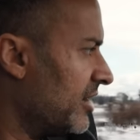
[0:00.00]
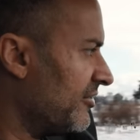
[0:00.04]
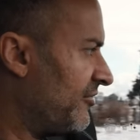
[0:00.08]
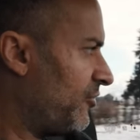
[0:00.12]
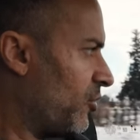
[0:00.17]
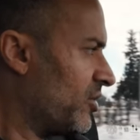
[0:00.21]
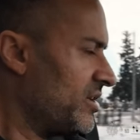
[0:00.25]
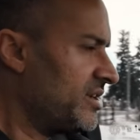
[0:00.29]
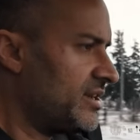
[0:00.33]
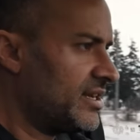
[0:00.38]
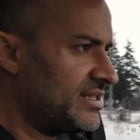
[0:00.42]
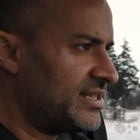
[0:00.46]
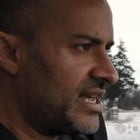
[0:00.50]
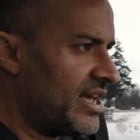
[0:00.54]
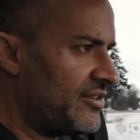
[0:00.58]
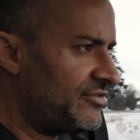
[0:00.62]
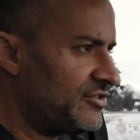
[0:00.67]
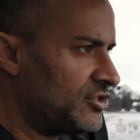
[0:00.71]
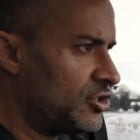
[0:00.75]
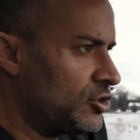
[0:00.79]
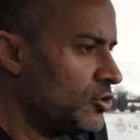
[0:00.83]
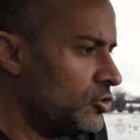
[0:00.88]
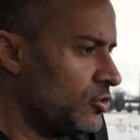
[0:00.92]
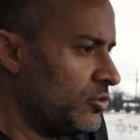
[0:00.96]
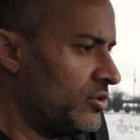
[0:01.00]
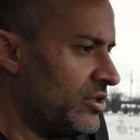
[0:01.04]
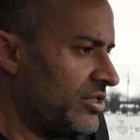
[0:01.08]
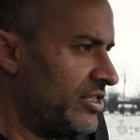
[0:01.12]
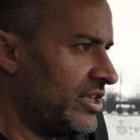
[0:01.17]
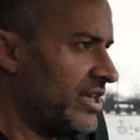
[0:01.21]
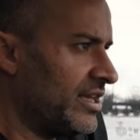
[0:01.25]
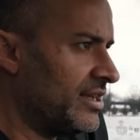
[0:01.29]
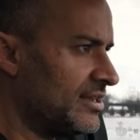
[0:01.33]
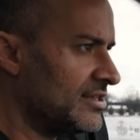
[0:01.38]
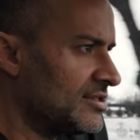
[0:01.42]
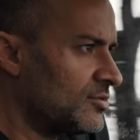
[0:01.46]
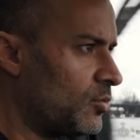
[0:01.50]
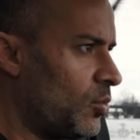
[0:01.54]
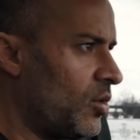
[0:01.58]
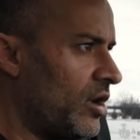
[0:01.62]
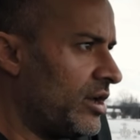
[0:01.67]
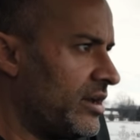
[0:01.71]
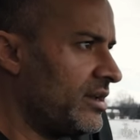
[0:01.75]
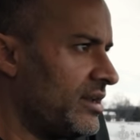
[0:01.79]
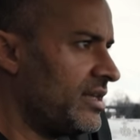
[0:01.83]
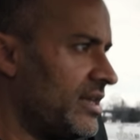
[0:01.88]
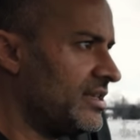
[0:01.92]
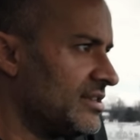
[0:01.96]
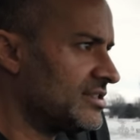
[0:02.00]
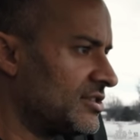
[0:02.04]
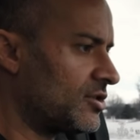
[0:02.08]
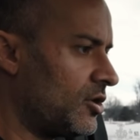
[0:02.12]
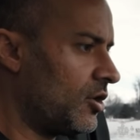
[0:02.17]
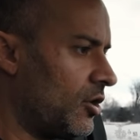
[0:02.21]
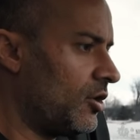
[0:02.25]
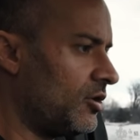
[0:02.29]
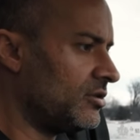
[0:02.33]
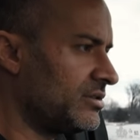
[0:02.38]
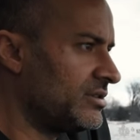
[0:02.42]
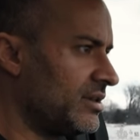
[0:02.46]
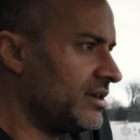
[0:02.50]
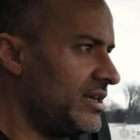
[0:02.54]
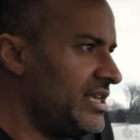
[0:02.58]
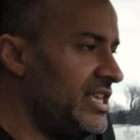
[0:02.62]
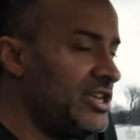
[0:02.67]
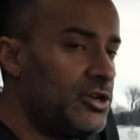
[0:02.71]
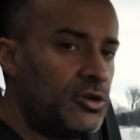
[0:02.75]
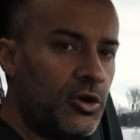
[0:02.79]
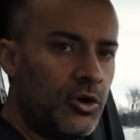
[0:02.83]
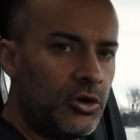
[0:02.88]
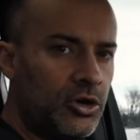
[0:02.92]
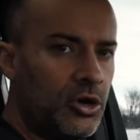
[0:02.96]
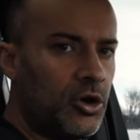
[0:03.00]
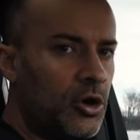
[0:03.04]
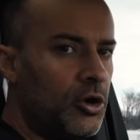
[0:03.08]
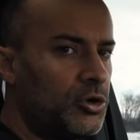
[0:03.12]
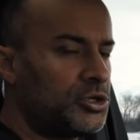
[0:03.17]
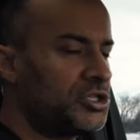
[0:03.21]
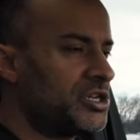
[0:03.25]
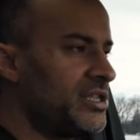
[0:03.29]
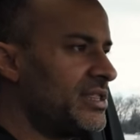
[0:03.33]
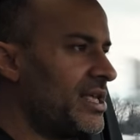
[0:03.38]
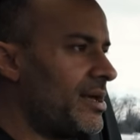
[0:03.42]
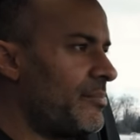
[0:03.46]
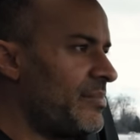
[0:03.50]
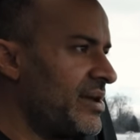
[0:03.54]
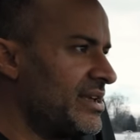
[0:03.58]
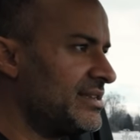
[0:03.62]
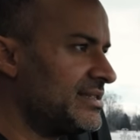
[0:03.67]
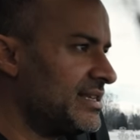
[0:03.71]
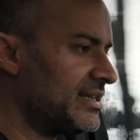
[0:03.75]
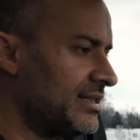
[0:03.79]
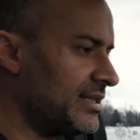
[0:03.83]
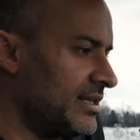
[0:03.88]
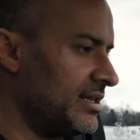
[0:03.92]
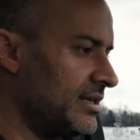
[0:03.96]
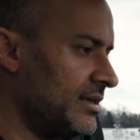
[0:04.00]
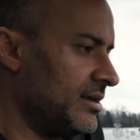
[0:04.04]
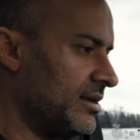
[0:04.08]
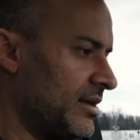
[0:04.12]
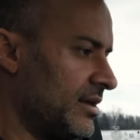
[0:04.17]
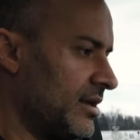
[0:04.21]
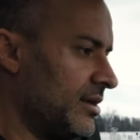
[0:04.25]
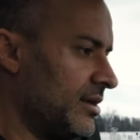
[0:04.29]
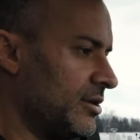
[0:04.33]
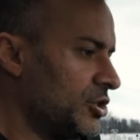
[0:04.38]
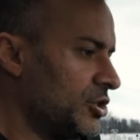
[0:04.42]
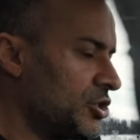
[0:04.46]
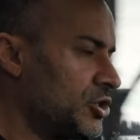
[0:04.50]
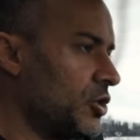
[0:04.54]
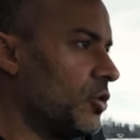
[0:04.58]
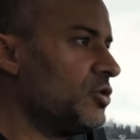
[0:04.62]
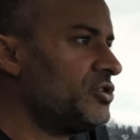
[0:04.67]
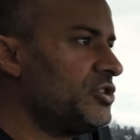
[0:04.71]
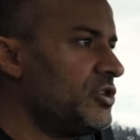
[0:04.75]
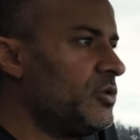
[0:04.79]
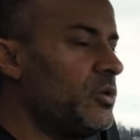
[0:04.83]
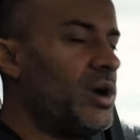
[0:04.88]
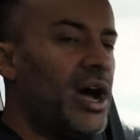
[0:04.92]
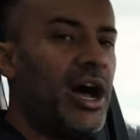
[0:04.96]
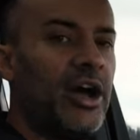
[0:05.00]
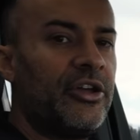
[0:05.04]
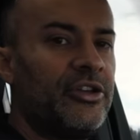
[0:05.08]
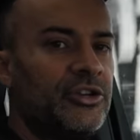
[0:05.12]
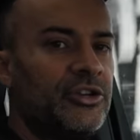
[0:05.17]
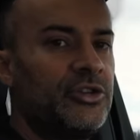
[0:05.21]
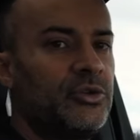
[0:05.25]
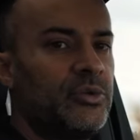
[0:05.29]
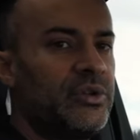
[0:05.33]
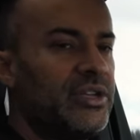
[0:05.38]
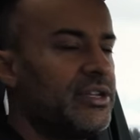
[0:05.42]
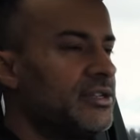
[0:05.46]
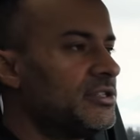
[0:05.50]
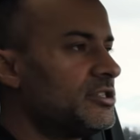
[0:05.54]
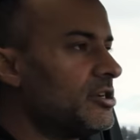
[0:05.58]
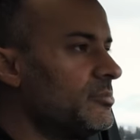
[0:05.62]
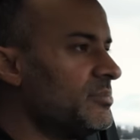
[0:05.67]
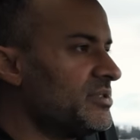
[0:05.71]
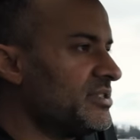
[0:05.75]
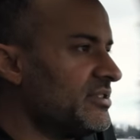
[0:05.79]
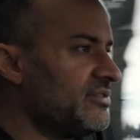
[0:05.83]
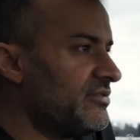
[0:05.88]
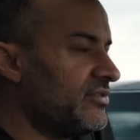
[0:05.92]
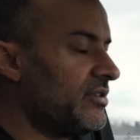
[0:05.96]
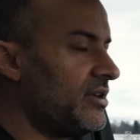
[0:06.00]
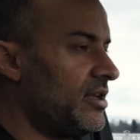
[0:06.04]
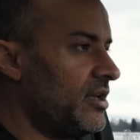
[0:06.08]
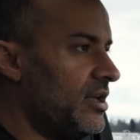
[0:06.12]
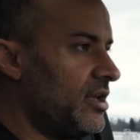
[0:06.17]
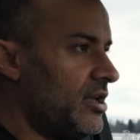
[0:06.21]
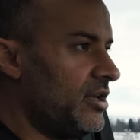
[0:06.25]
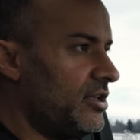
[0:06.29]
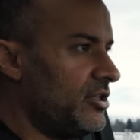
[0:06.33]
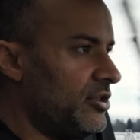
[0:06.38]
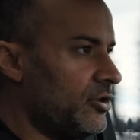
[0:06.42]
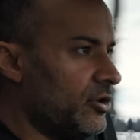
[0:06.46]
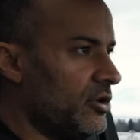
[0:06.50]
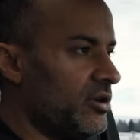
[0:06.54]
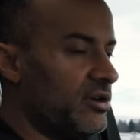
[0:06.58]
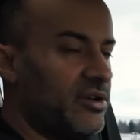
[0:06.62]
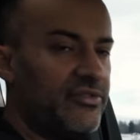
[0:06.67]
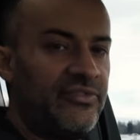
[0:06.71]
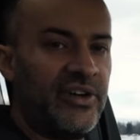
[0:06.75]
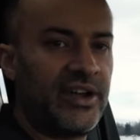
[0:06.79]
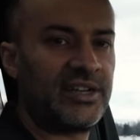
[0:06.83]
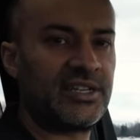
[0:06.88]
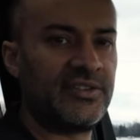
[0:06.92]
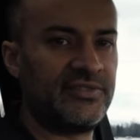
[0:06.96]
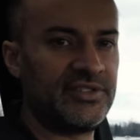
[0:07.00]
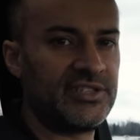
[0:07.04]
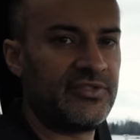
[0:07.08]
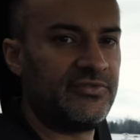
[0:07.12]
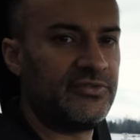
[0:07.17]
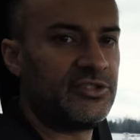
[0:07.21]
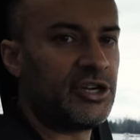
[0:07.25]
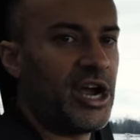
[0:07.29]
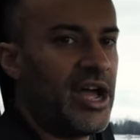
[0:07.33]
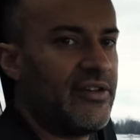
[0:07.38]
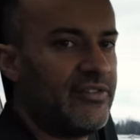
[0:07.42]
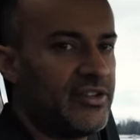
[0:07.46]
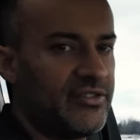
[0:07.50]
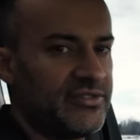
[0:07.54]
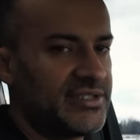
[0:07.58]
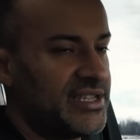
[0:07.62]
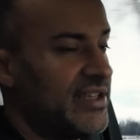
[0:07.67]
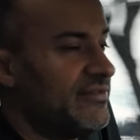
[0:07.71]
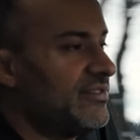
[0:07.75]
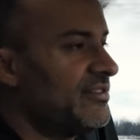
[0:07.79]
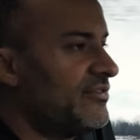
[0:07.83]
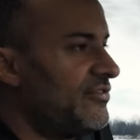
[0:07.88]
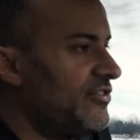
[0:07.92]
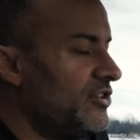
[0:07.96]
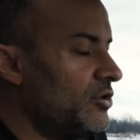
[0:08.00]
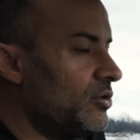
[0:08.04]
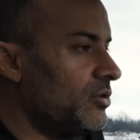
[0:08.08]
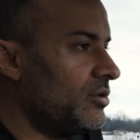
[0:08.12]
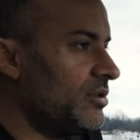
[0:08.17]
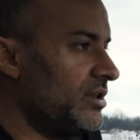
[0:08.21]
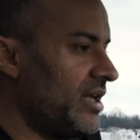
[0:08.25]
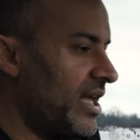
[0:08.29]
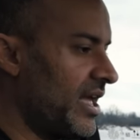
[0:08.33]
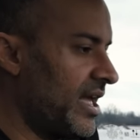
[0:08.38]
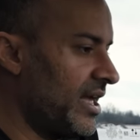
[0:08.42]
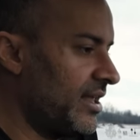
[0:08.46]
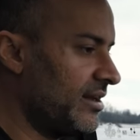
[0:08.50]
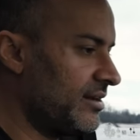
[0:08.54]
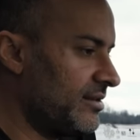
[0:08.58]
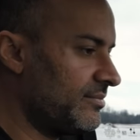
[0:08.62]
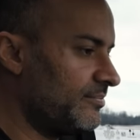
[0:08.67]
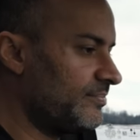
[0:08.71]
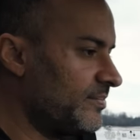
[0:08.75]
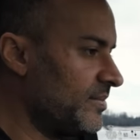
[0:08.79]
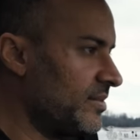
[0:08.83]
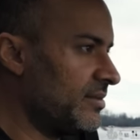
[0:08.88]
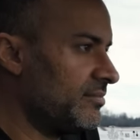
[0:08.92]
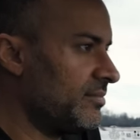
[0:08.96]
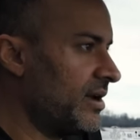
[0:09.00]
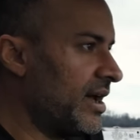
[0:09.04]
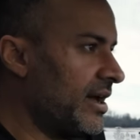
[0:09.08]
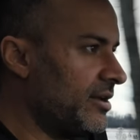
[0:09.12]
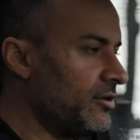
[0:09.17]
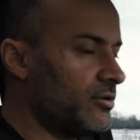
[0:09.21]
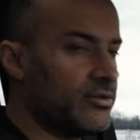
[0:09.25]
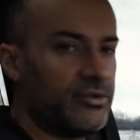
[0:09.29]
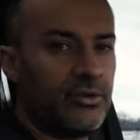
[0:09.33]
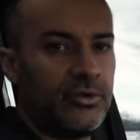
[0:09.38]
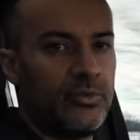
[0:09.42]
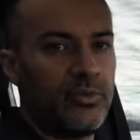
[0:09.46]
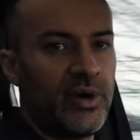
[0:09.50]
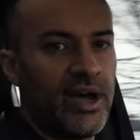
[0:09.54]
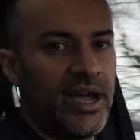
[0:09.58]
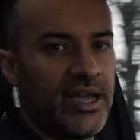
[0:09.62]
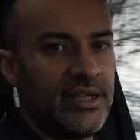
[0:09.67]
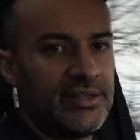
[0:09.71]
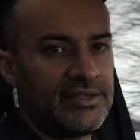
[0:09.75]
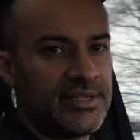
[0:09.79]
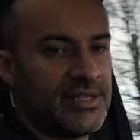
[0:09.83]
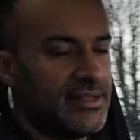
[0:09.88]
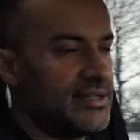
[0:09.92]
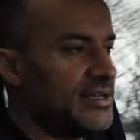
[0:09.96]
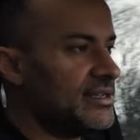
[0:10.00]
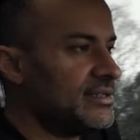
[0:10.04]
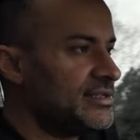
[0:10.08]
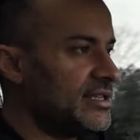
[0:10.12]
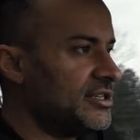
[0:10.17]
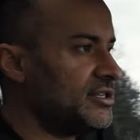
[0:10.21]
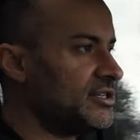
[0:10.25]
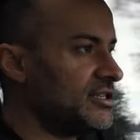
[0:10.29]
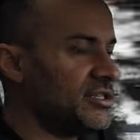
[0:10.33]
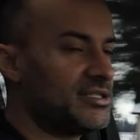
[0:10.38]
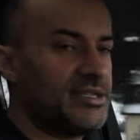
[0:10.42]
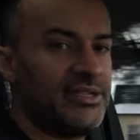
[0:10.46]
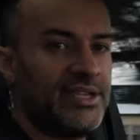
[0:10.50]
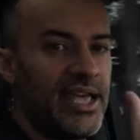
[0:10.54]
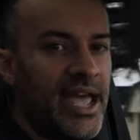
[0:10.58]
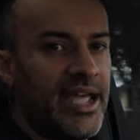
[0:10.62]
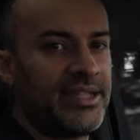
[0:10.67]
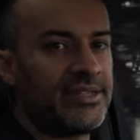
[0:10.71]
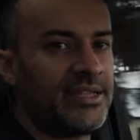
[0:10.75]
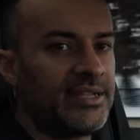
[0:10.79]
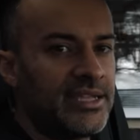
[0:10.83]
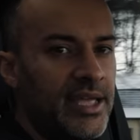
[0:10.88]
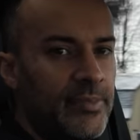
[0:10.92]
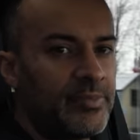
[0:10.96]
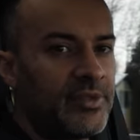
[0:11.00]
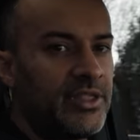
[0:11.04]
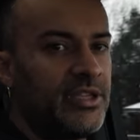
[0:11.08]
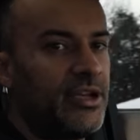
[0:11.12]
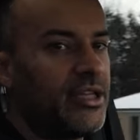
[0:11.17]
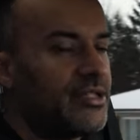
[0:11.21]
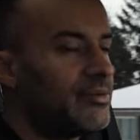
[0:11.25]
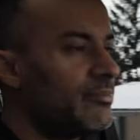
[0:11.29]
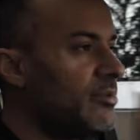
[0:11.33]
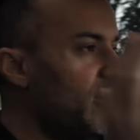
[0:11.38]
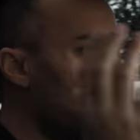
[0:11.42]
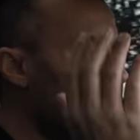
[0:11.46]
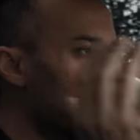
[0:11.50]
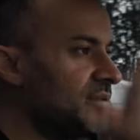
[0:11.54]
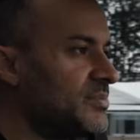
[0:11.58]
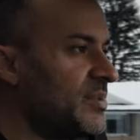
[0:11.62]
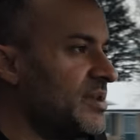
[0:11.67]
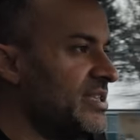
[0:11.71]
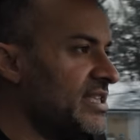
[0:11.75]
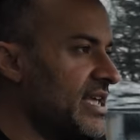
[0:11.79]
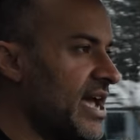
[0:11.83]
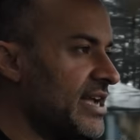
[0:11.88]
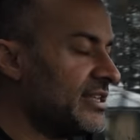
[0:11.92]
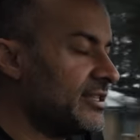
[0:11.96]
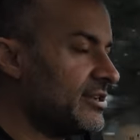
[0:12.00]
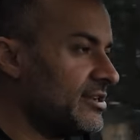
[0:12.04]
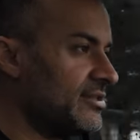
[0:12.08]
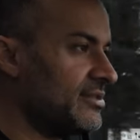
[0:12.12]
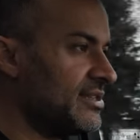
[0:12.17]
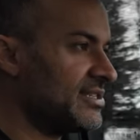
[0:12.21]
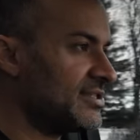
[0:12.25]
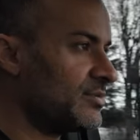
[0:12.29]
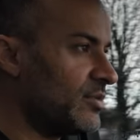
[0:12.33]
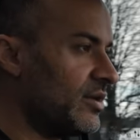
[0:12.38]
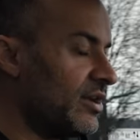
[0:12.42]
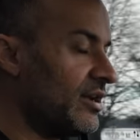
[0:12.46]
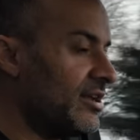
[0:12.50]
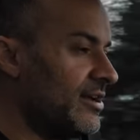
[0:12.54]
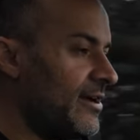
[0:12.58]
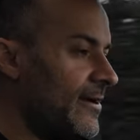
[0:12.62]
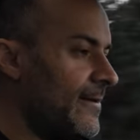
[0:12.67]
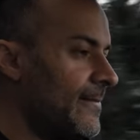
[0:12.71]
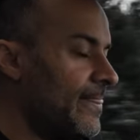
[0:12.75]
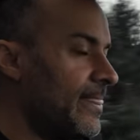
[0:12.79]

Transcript: Now, Ford does have two things. One is called Eco Coach, and that basically shows you how you're doing in terms of your effectiveness of driving, of saving fuel. And I don't know why it's in this. They should just yanked. They kept in the other models, but yanked it on this one.